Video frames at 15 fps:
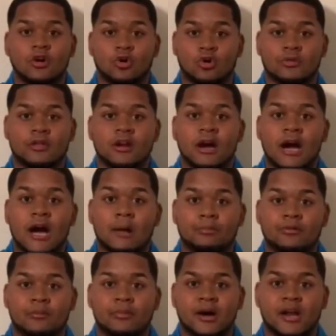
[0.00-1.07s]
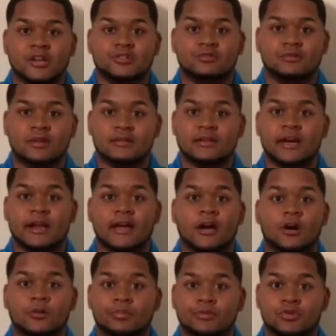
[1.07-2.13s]
or their upper body strength that's going to
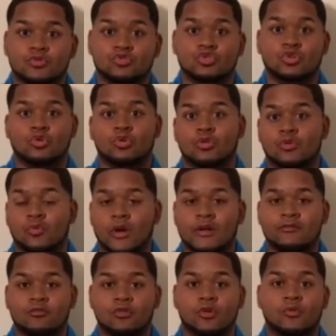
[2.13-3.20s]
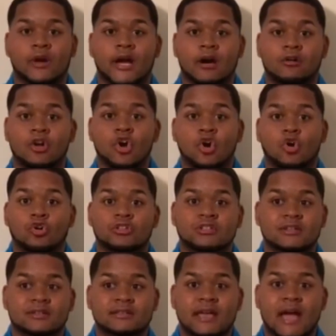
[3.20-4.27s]
help you throw the rifle around or
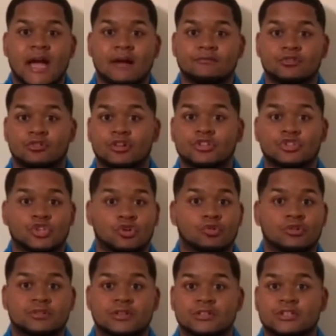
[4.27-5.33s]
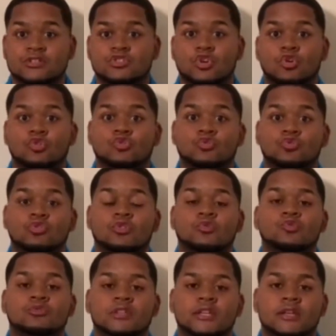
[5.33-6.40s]
just have the endurance to just go through the
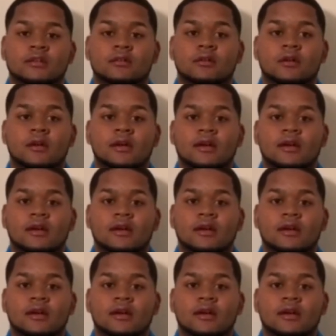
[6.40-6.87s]
routine.